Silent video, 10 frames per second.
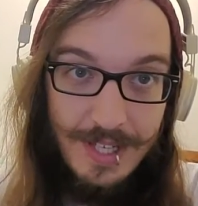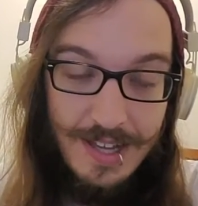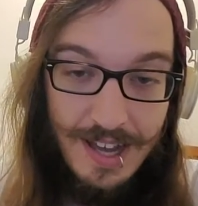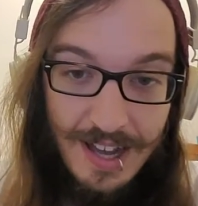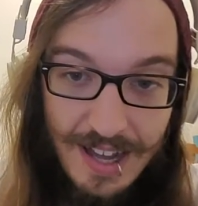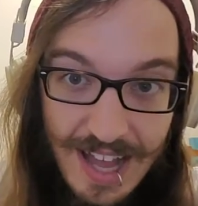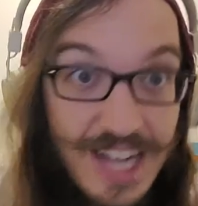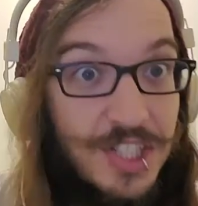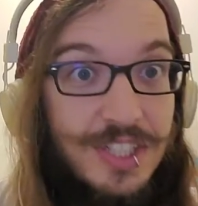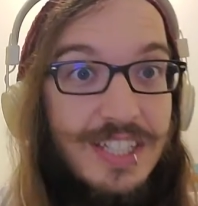
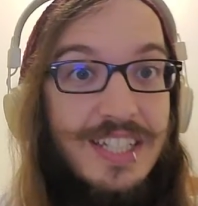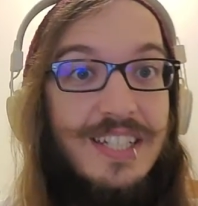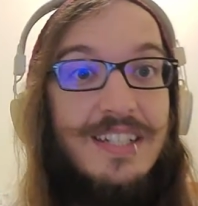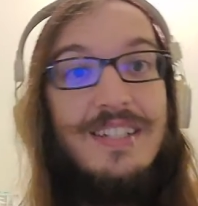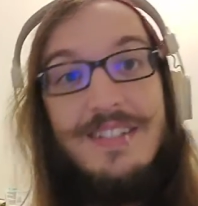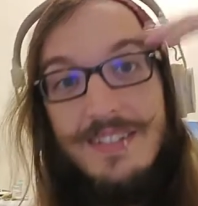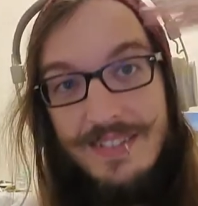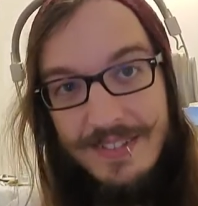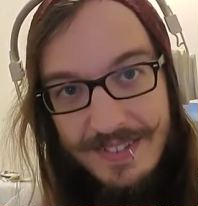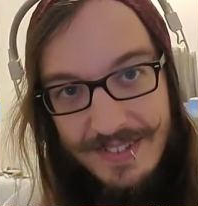Actually,
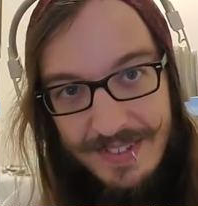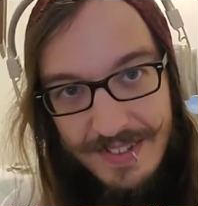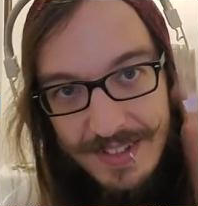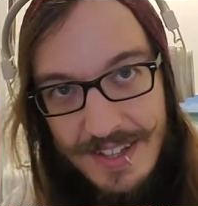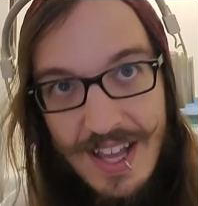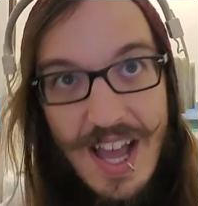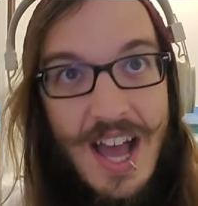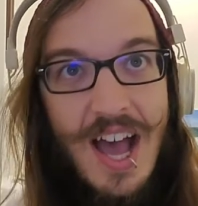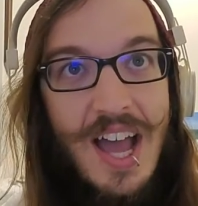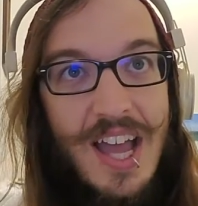
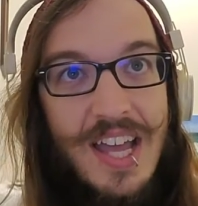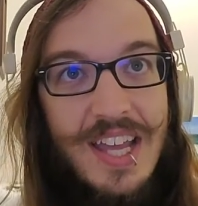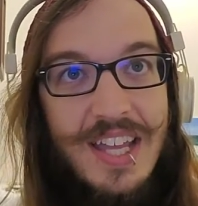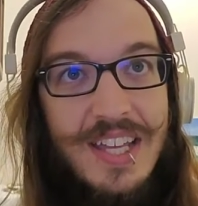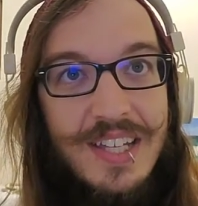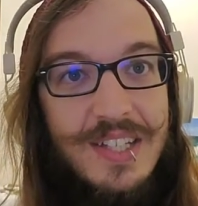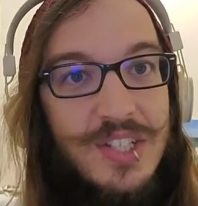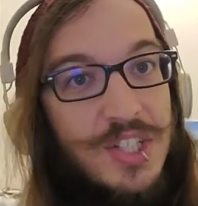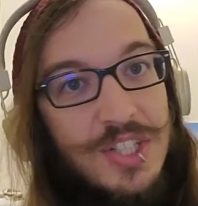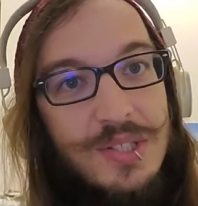I
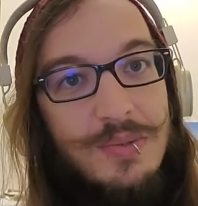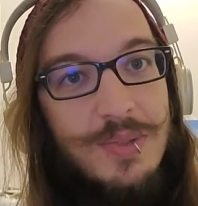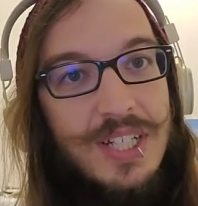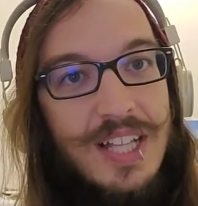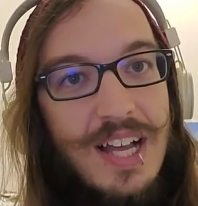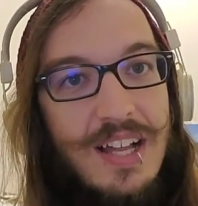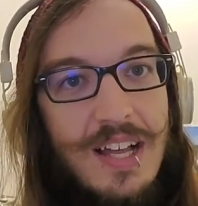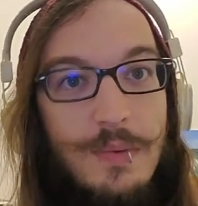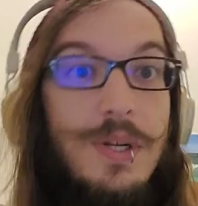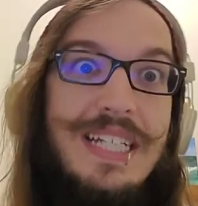just realized,
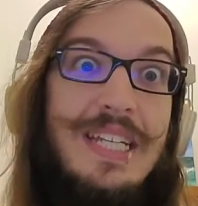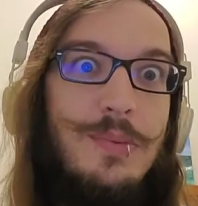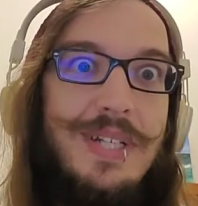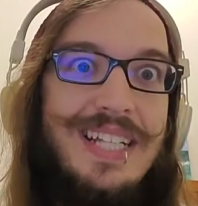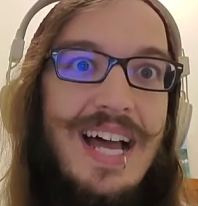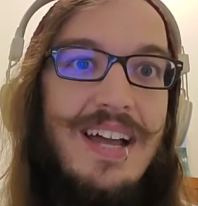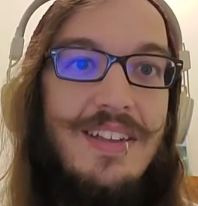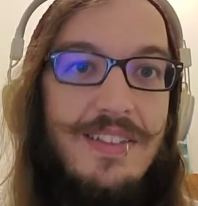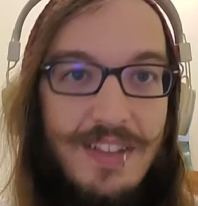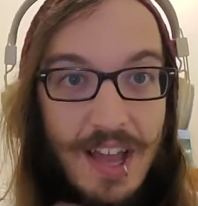well, I didn't
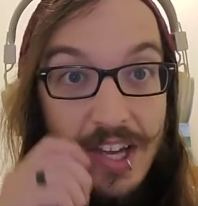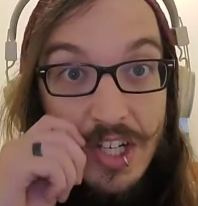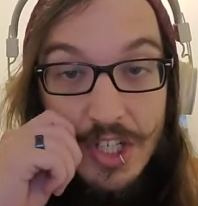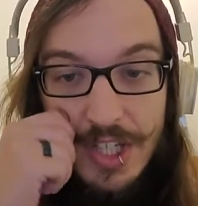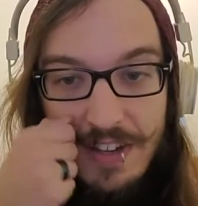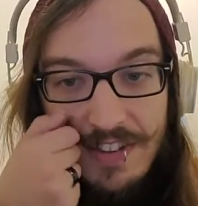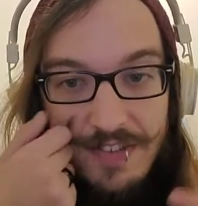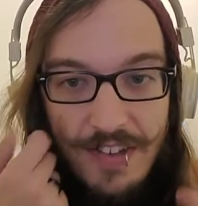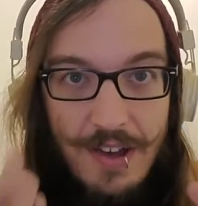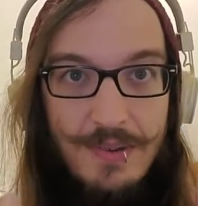realize, I just
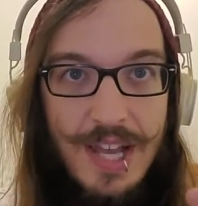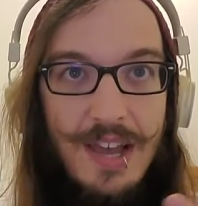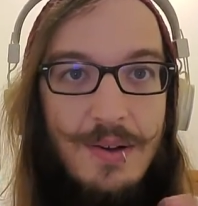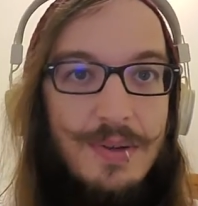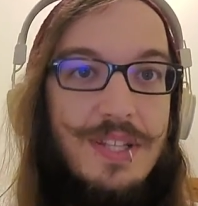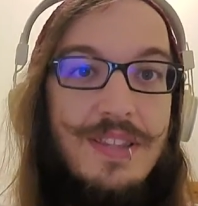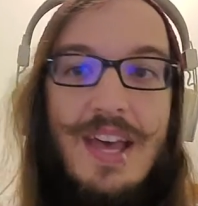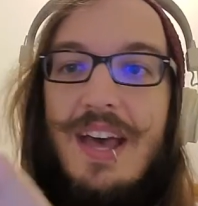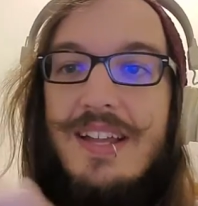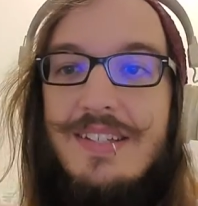found out
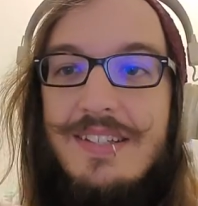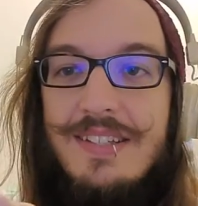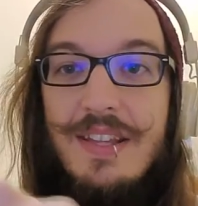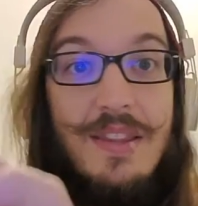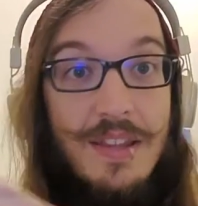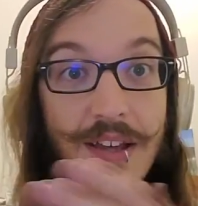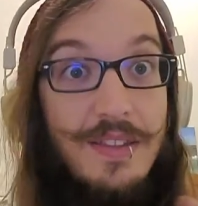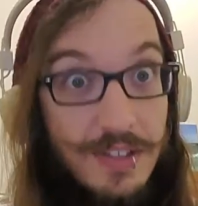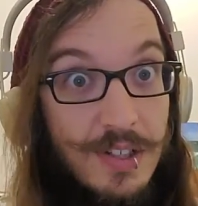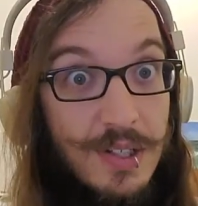that
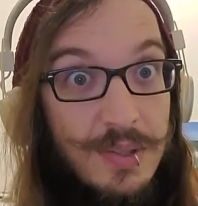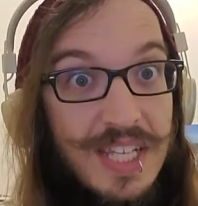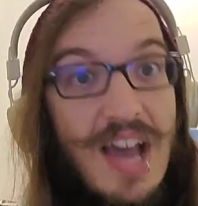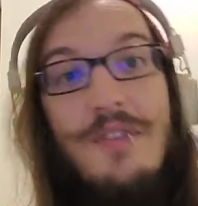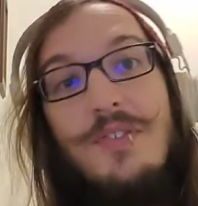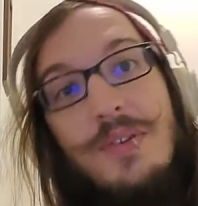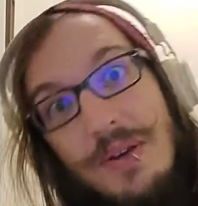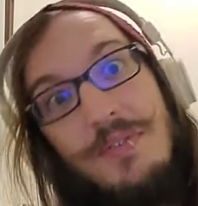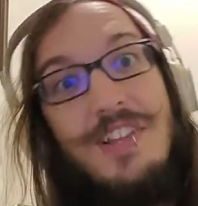the girl with the afro that was